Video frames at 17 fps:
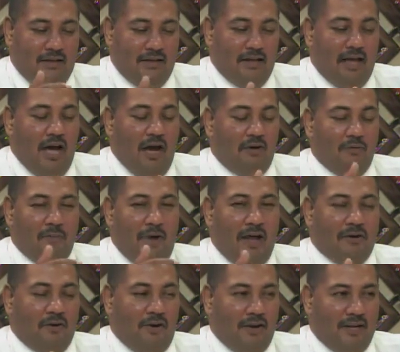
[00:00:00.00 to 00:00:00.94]
how
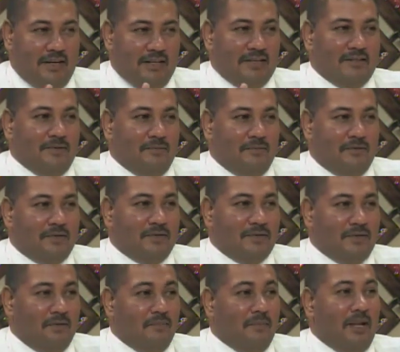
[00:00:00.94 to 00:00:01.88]
microorganisms
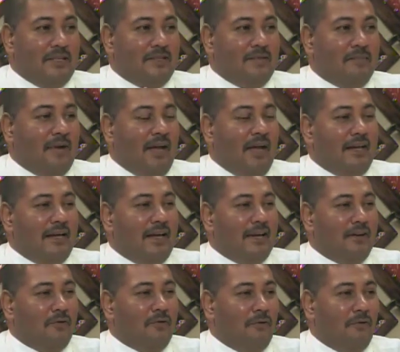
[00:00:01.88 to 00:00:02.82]
multiply
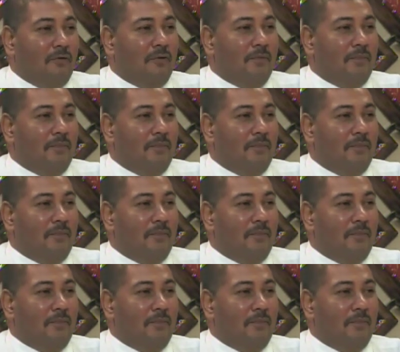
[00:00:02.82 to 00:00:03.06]
and grow.